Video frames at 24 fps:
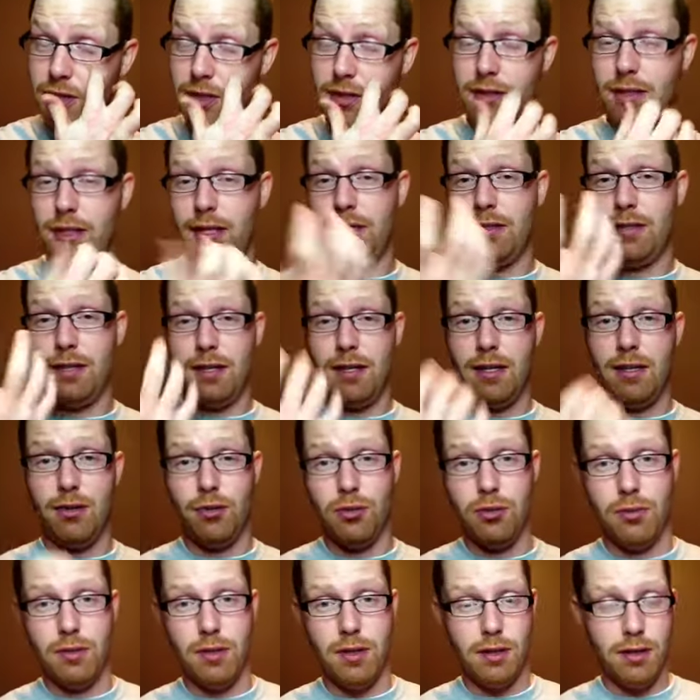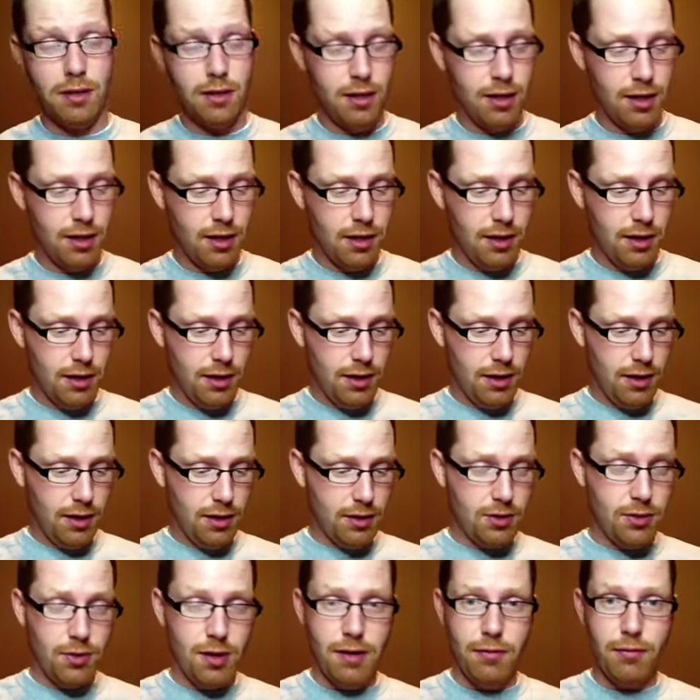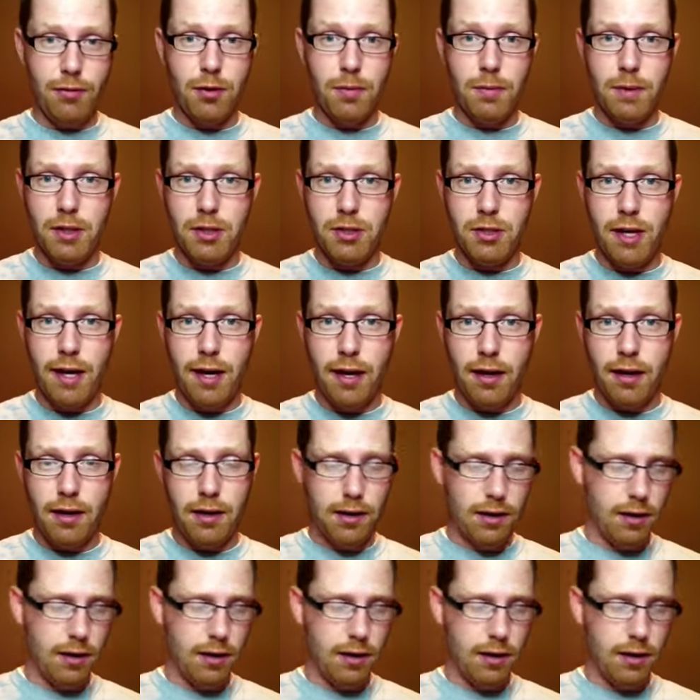It's like sucking through a straw for a milkshake.